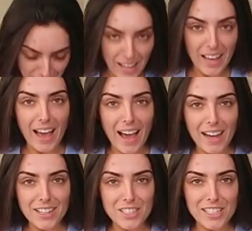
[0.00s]
I
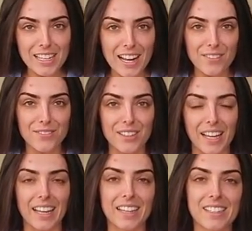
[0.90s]
actually love
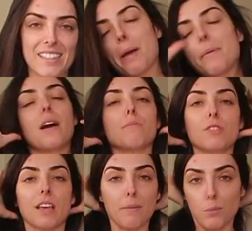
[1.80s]
this. Maybe I'm
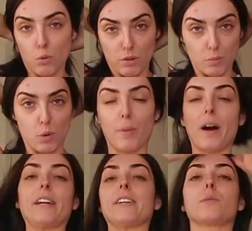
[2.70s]
just getting more and more
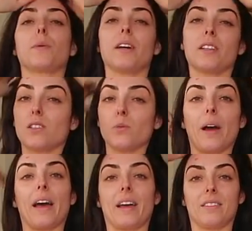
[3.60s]
biased, but I
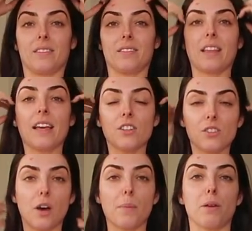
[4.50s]
swear, they
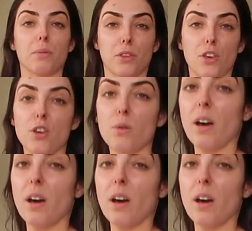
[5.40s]
just come out with cuter